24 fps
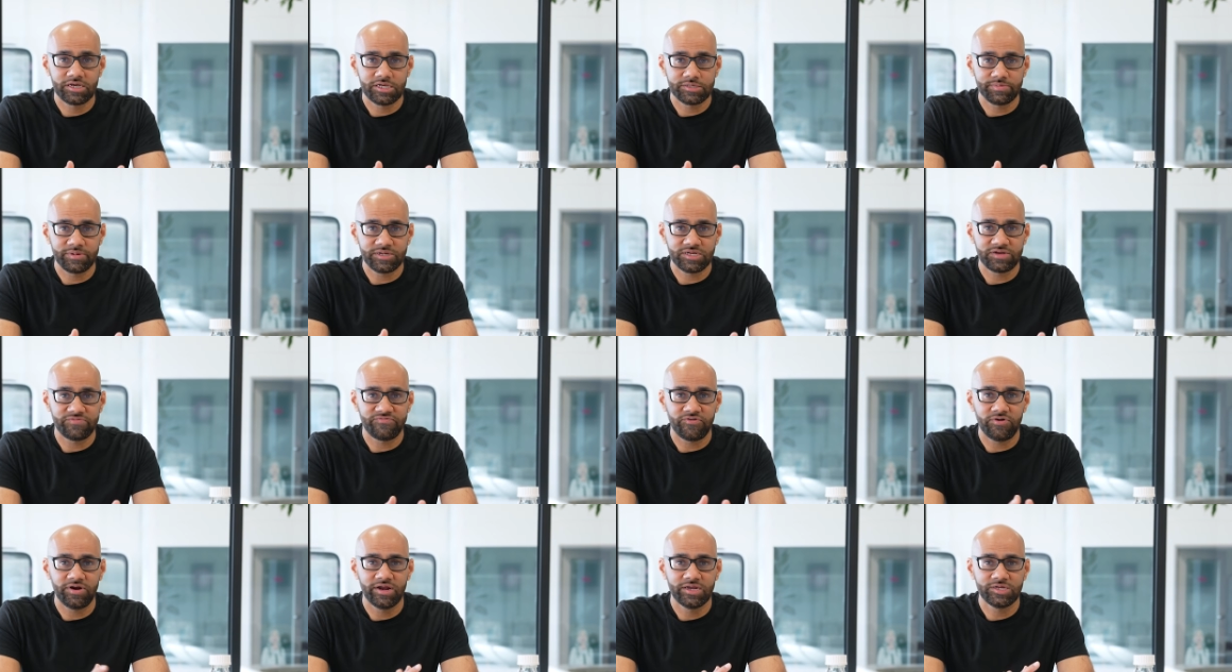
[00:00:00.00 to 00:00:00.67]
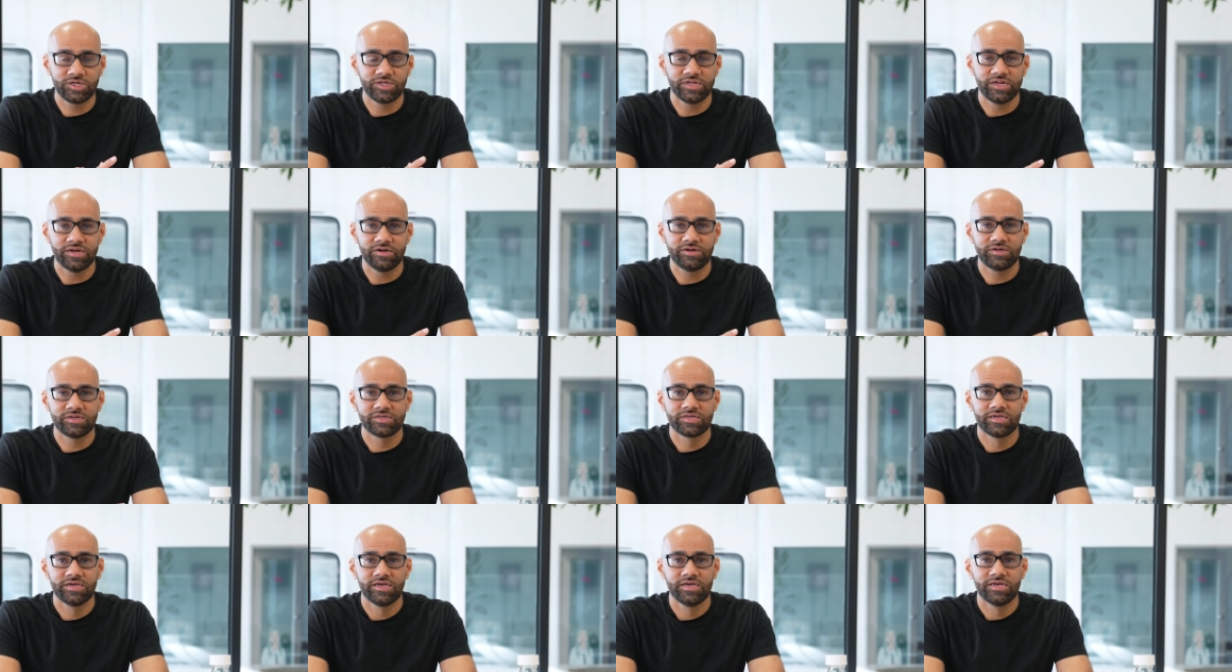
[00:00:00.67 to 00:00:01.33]
especially for
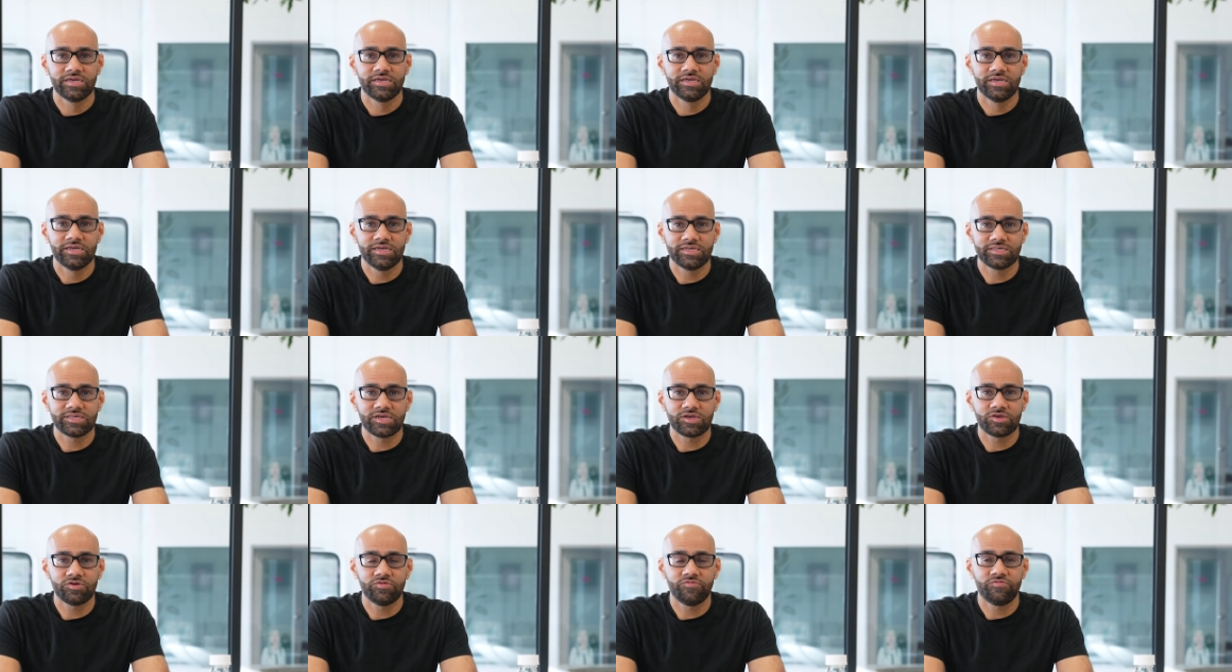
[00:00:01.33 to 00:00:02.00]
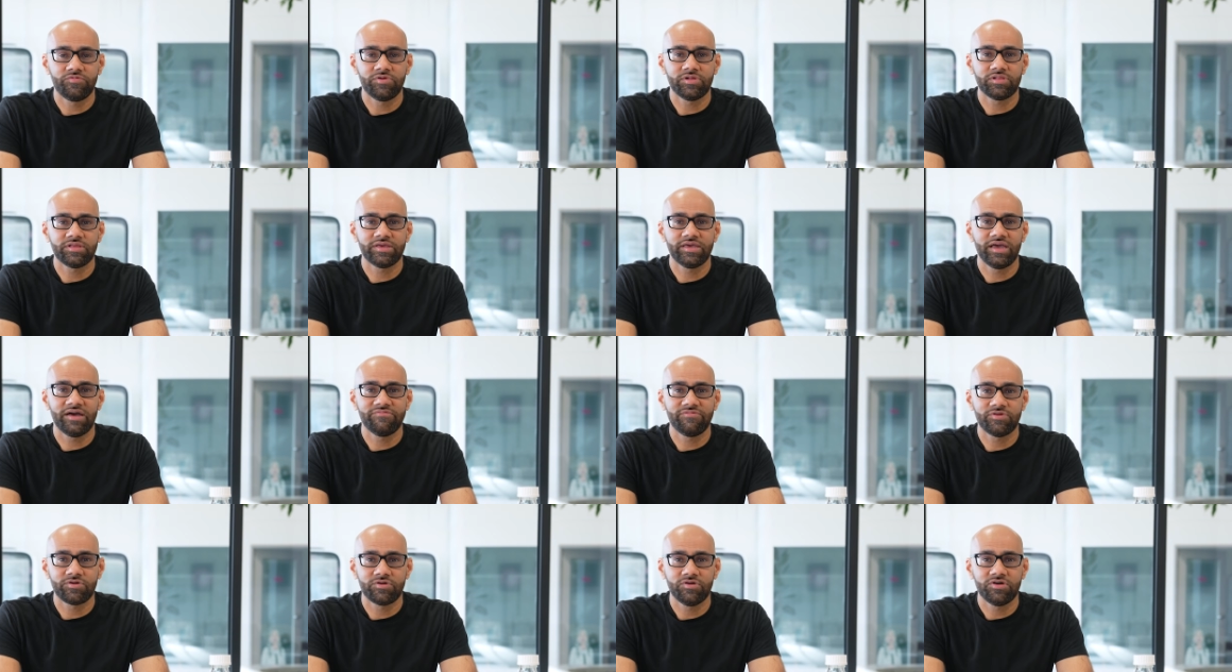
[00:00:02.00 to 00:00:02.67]
engineers, is that you really
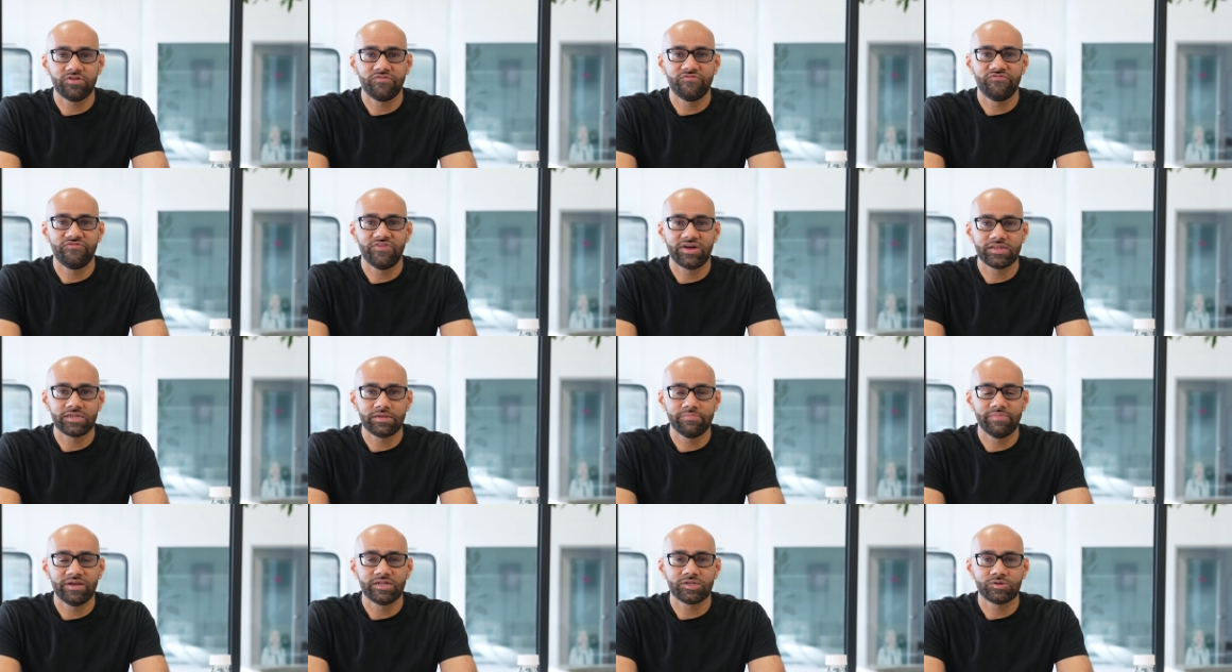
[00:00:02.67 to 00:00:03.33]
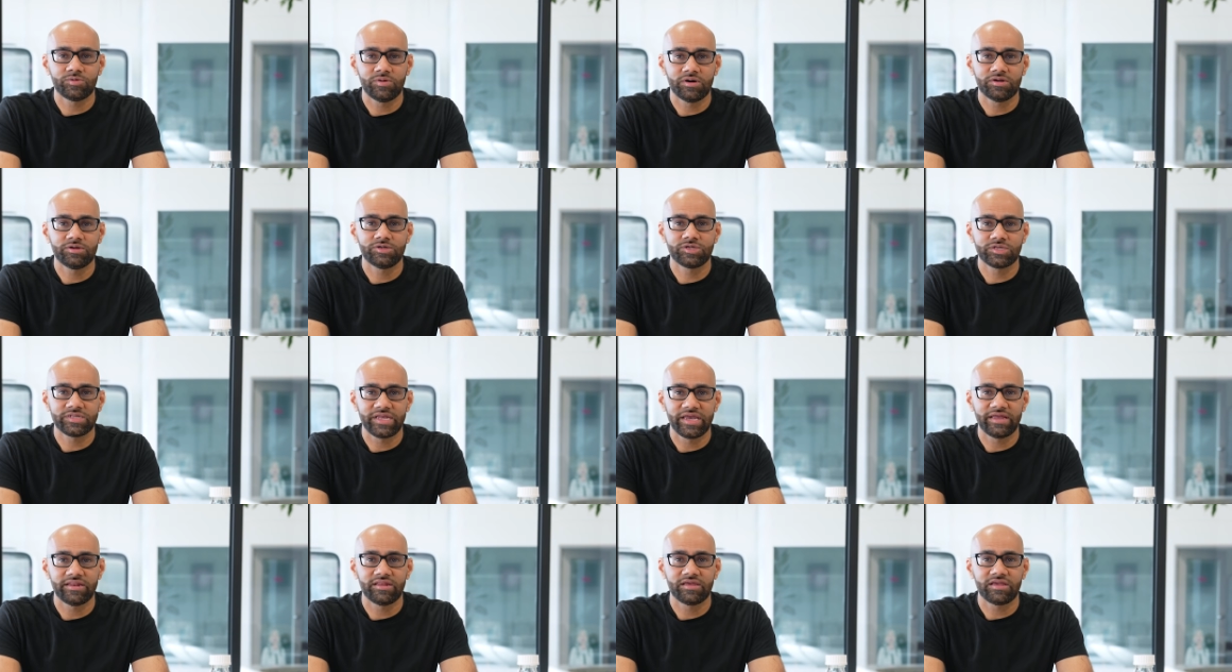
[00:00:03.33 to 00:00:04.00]
have a good fundamental
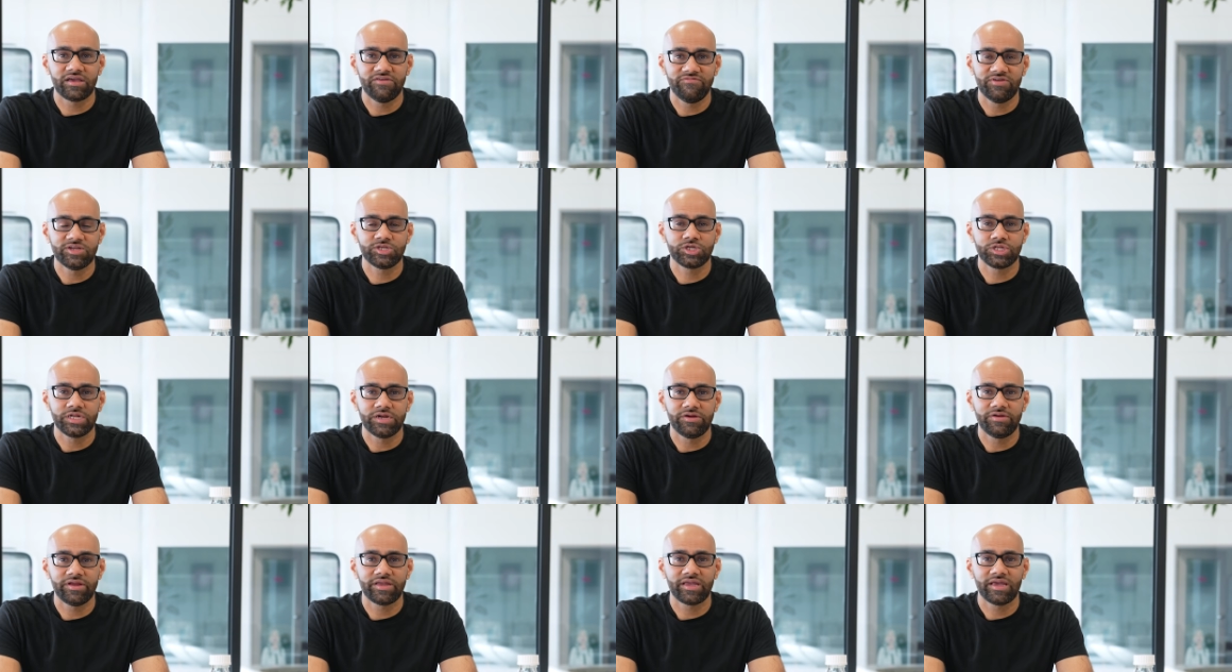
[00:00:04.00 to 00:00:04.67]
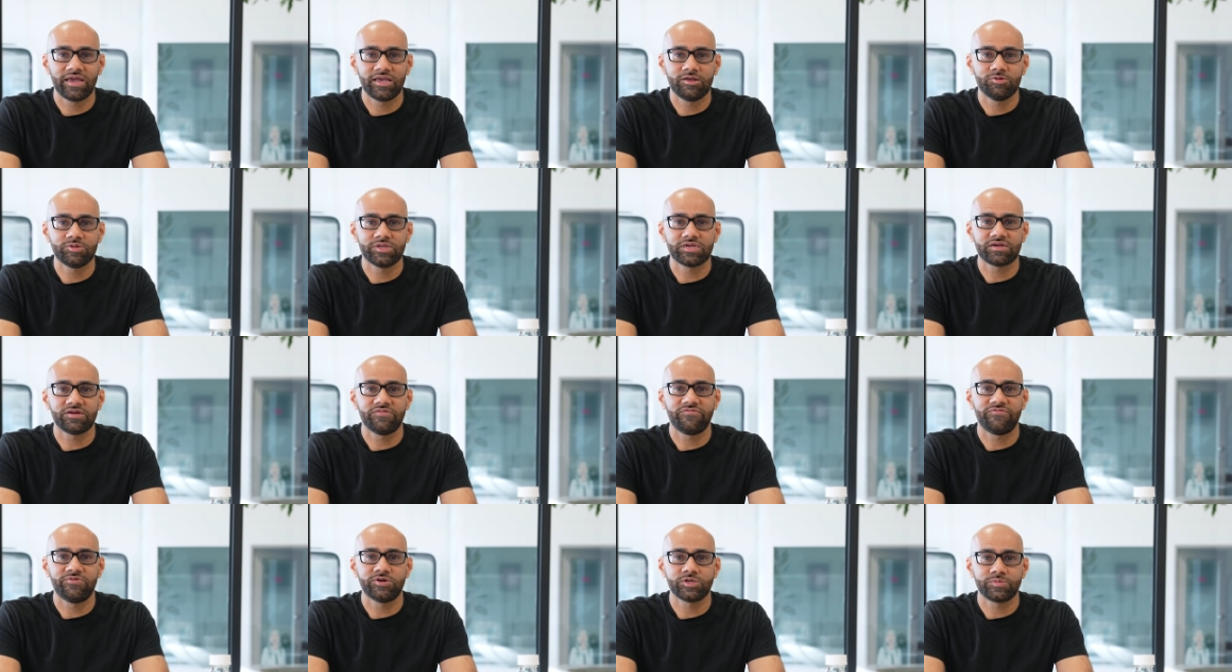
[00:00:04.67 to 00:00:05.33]
understanding of engineering and you take
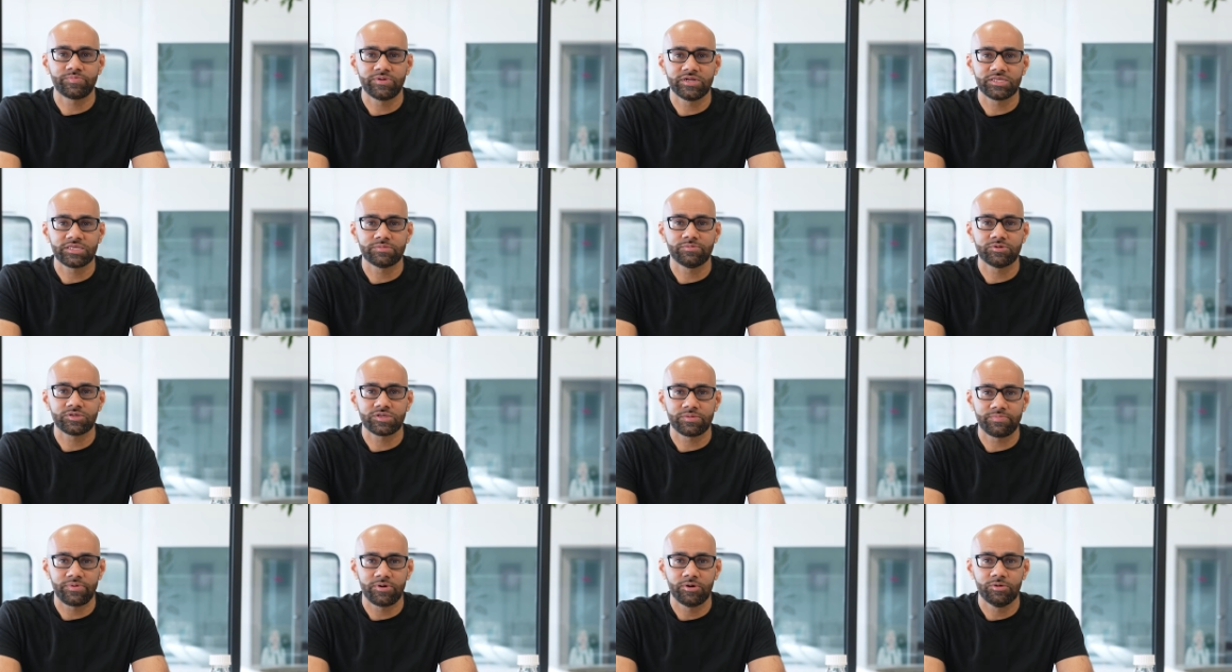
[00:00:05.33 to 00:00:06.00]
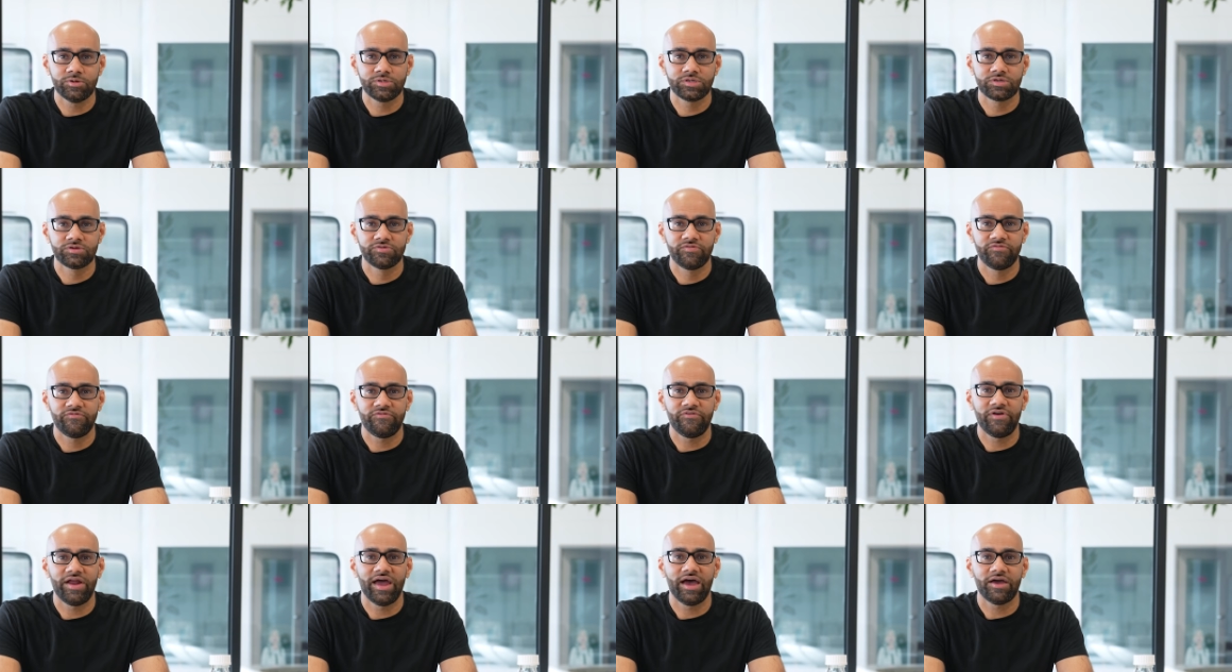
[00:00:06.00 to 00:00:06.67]
a first principles approach
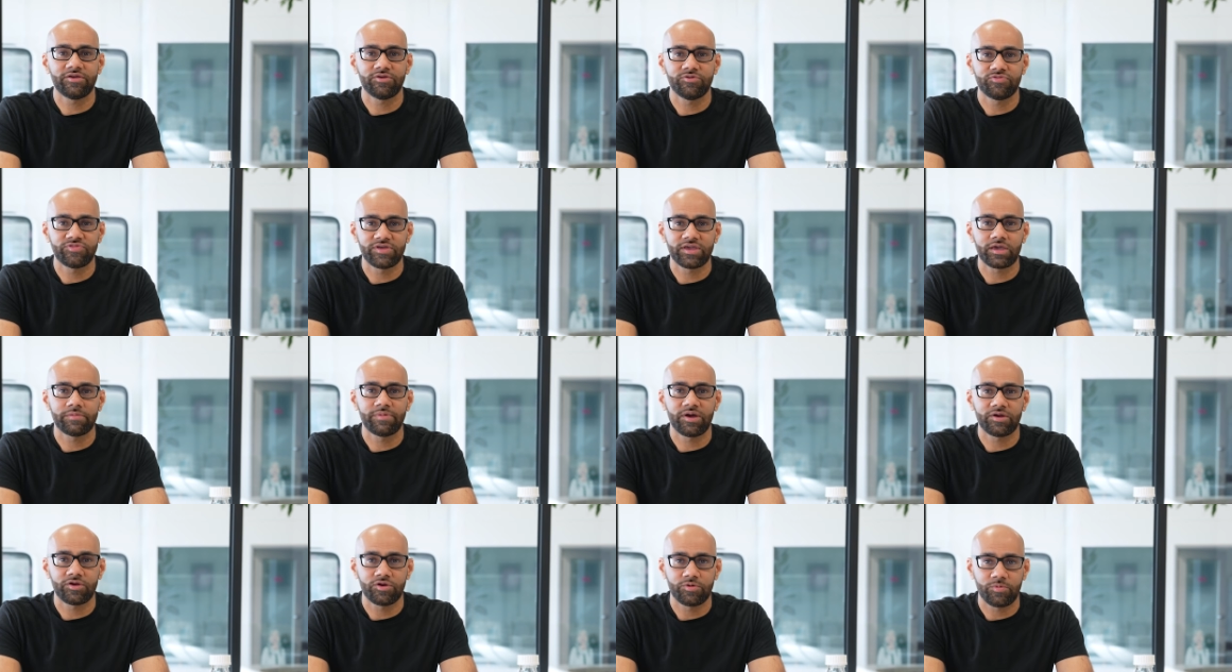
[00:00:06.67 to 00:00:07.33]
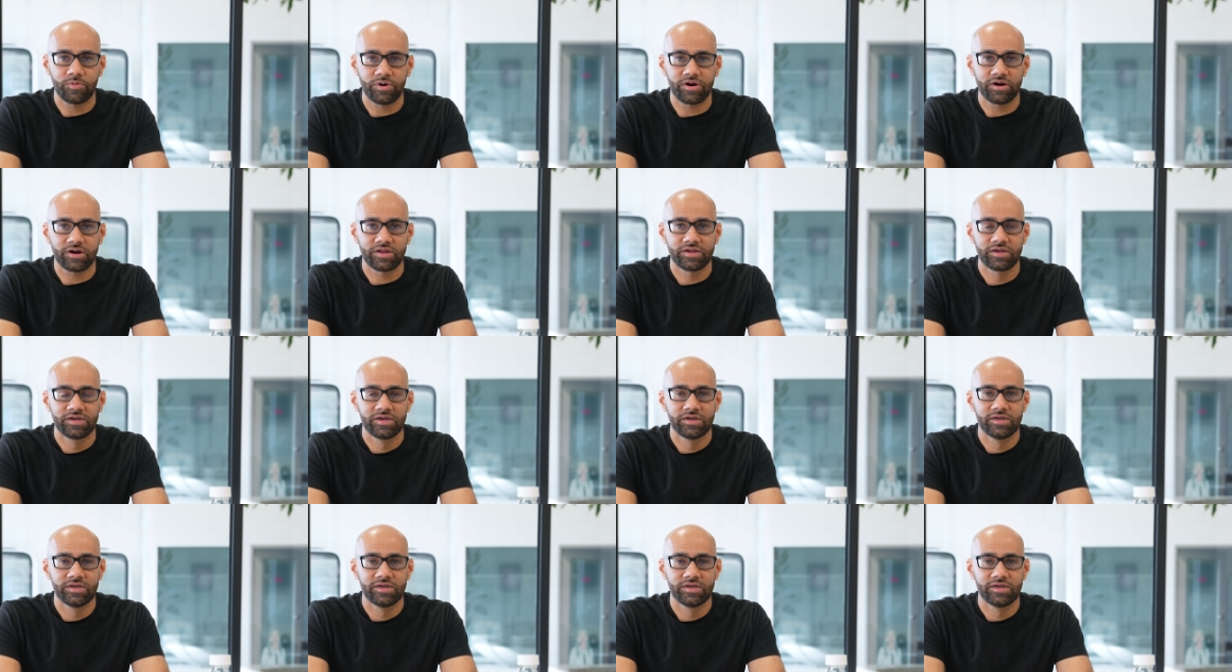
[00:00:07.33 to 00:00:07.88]
for how you think about your work.